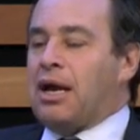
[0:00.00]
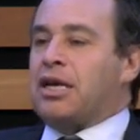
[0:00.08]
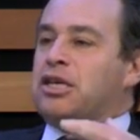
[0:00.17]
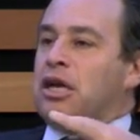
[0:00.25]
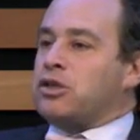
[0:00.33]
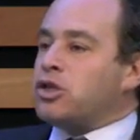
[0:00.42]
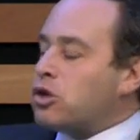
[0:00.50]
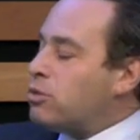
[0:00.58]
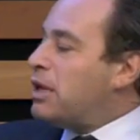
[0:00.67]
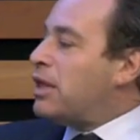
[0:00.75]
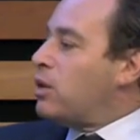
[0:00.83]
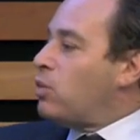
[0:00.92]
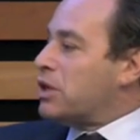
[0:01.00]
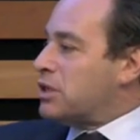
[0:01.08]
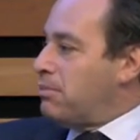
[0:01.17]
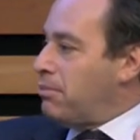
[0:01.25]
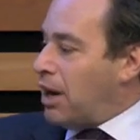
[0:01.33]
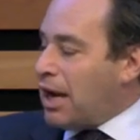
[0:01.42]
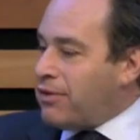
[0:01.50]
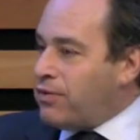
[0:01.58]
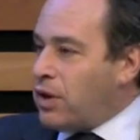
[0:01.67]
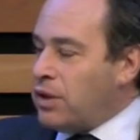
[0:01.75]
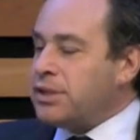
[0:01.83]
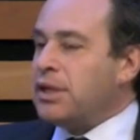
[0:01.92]
assure me that it wasn't my
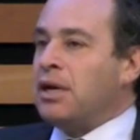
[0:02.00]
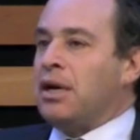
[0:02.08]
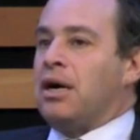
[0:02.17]
fault,